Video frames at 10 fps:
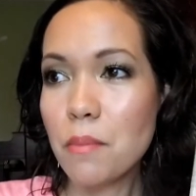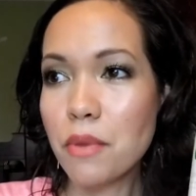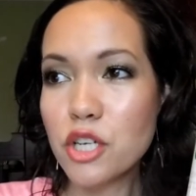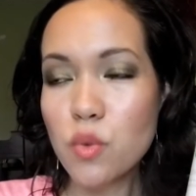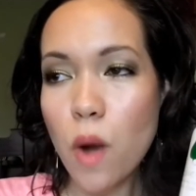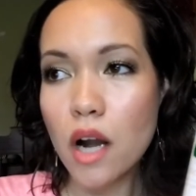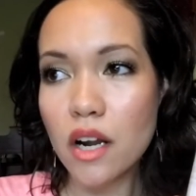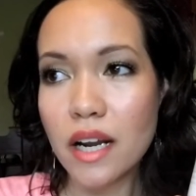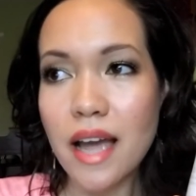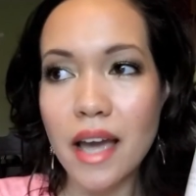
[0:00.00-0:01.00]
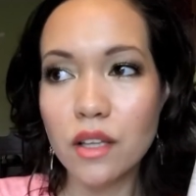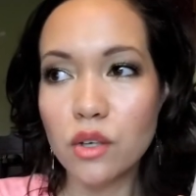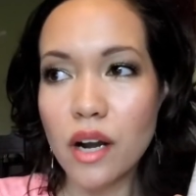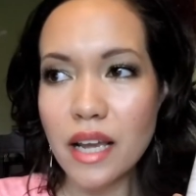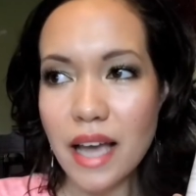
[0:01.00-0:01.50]
Birch water and
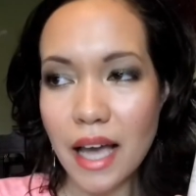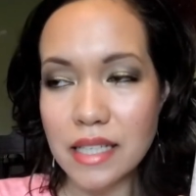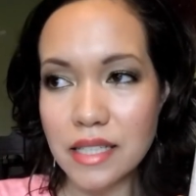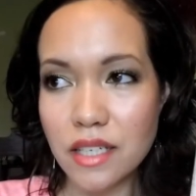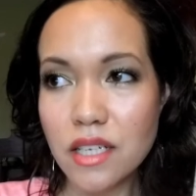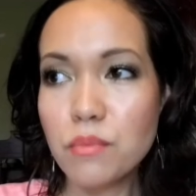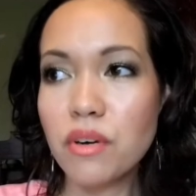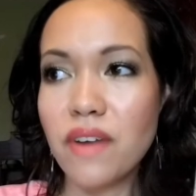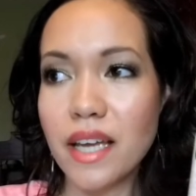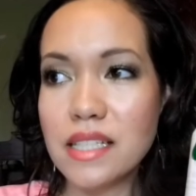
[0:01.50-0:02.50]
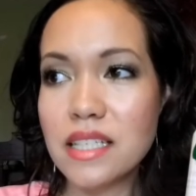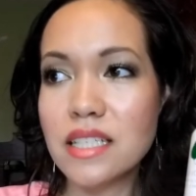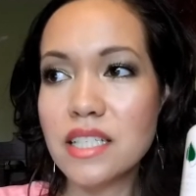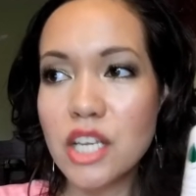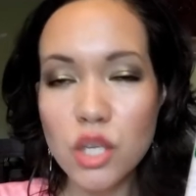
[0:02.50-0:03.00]
hyaluronic acid provides
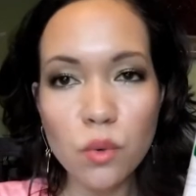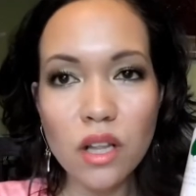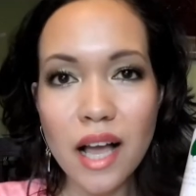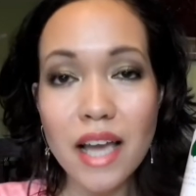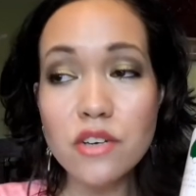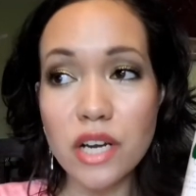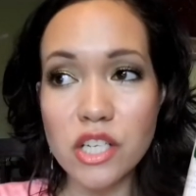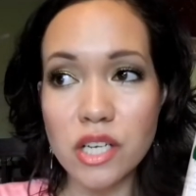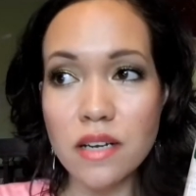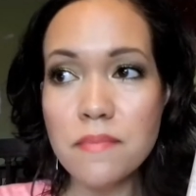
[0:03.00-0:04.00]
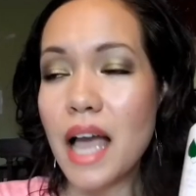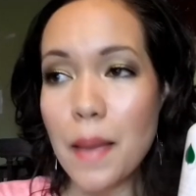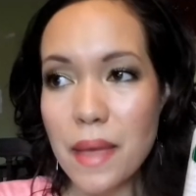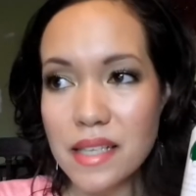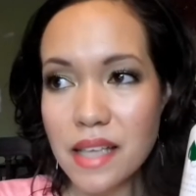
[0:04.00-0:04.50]
continual hydration.
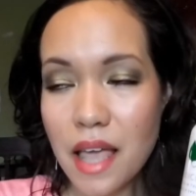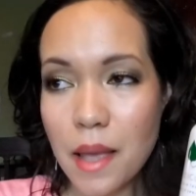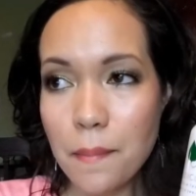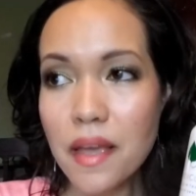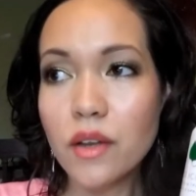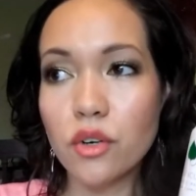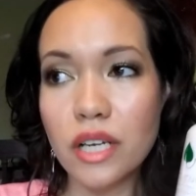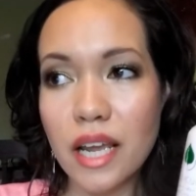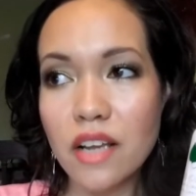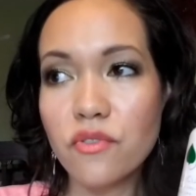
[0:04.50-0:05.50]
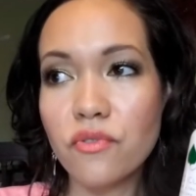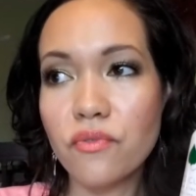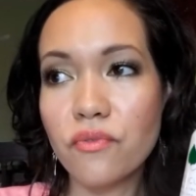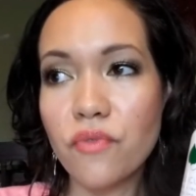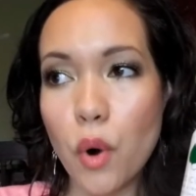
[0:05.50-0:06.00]
MSM, an organic
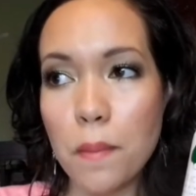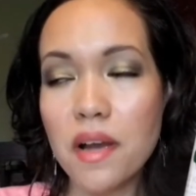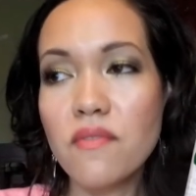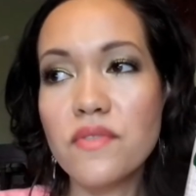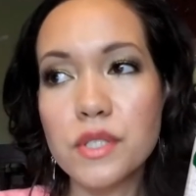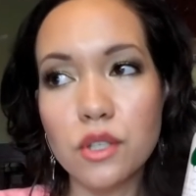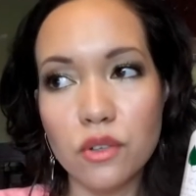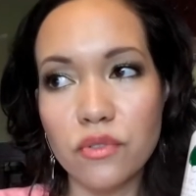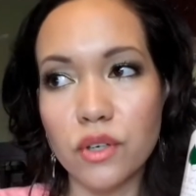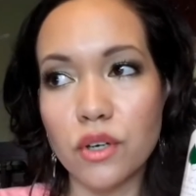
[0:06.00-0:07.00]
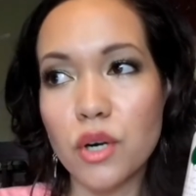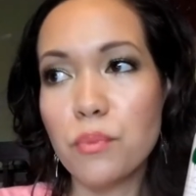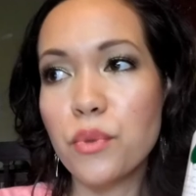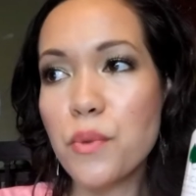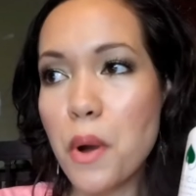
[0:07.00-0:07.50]
form of sulfur,
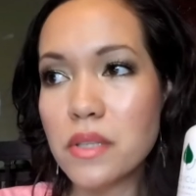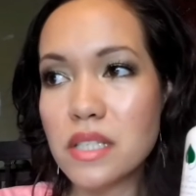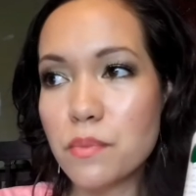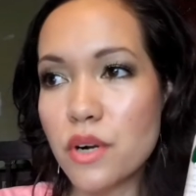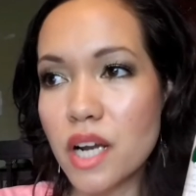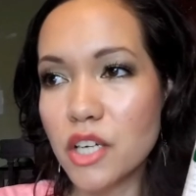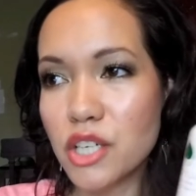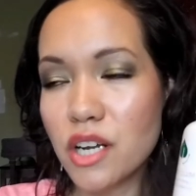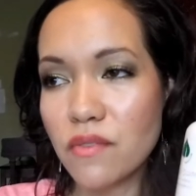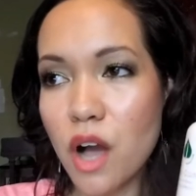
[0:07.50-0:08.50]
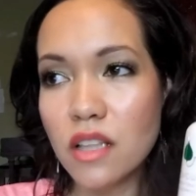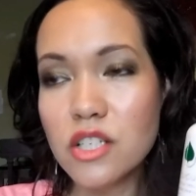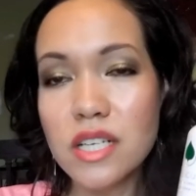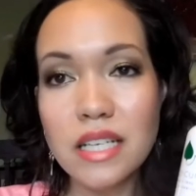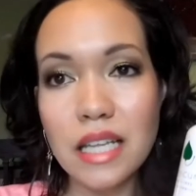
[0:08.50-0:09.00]
promotes the production of
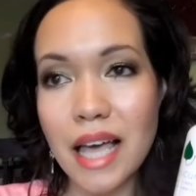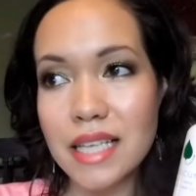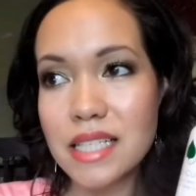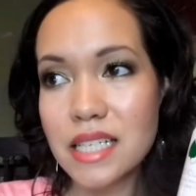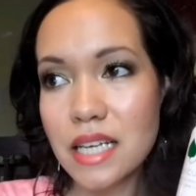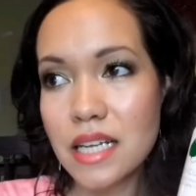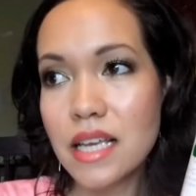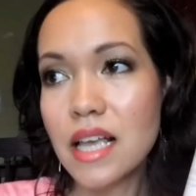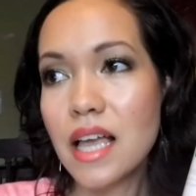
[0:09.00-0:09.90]
collagen and elastin.